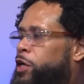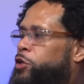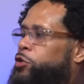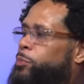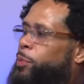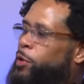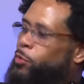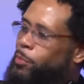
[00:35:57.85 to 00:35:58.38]
to
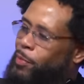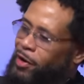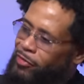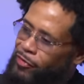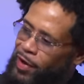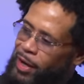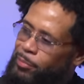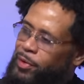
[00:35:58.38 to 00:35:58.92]
be with my
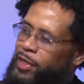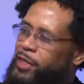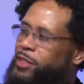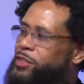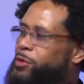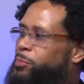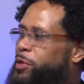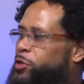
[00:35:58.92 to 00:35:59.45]
family and
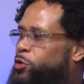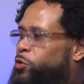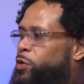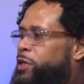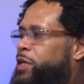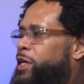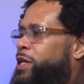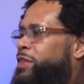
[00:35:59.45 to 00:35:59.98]
to be doing
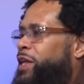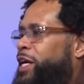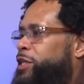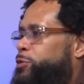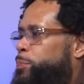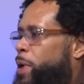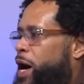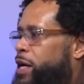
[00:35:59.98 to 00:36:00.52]
things
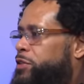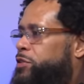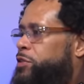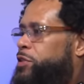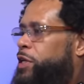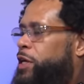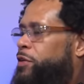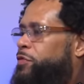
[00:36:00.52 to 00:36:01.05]

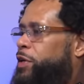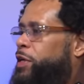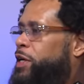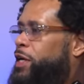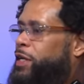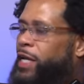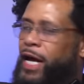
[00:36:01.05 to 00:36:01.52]
positive and not